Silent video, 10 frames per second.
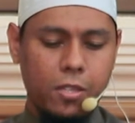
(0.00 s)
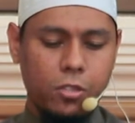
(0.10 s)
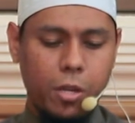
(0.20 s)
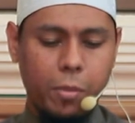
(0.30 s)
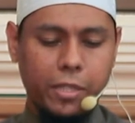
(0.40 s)

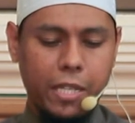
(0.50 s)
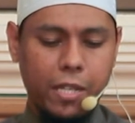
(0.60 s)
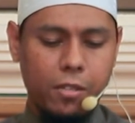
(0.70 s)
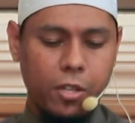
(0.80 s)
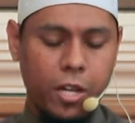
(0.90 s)
So number
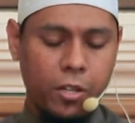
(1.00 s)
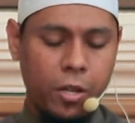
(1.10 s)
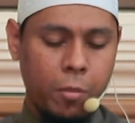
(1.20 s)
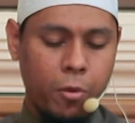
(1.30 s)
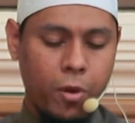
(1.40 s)
thing is, uh,
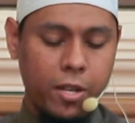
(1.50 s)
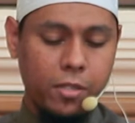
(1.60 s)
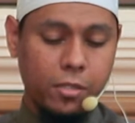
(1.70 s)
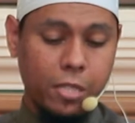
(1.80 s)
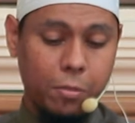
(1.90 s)
number one
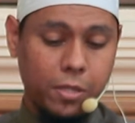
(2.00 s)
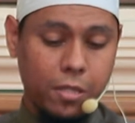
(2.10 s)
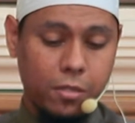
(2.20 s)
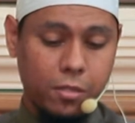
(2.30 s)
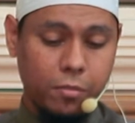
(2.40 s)
is a
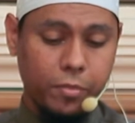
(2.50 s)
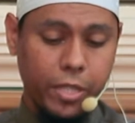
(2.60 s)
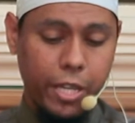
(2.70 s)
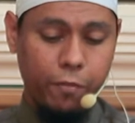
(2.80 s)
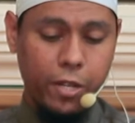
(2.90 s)
substance,
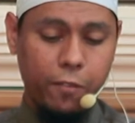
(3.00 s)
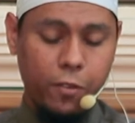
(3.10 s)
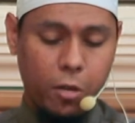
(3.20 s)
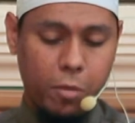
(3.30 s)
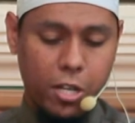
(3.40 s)
even
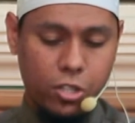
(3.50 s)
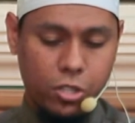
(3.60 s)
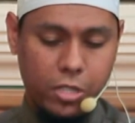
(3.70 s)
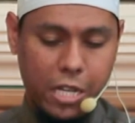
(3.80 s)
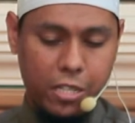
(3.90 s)
if not
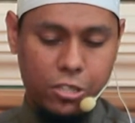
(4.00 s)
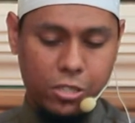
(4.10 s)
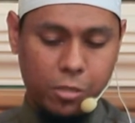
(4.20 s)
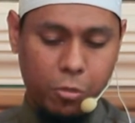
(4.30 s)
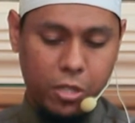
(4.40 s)
much, that
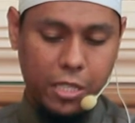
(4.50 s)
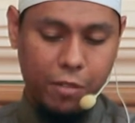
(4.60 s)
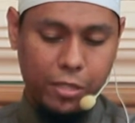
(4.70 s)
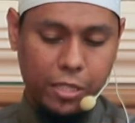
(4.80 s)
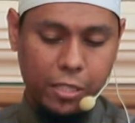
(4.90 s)
reaches the body
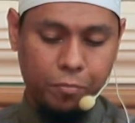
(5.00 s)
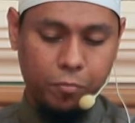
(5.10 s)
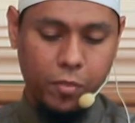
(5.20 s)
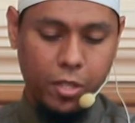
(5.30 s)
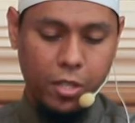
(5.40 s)
cavity
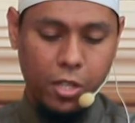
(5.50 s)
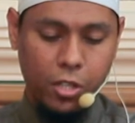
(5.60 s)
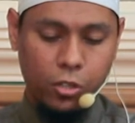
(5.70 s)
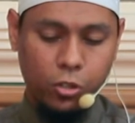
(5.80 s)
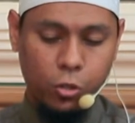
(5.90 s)

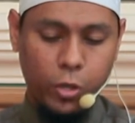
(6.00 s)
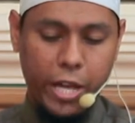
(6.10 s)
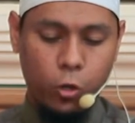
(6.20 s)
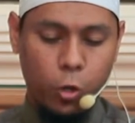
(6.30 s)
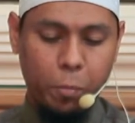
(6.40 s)
through
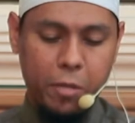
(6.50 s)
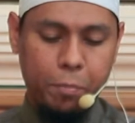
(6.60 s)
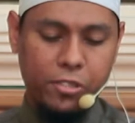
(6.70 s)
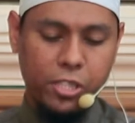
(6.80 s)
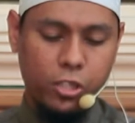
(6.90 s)
an open
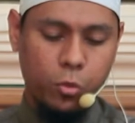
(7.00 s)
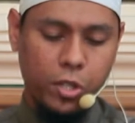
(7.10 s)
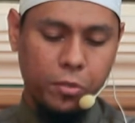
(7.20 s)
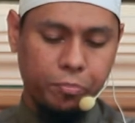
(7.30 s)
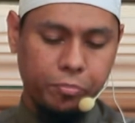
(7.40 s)
passageway.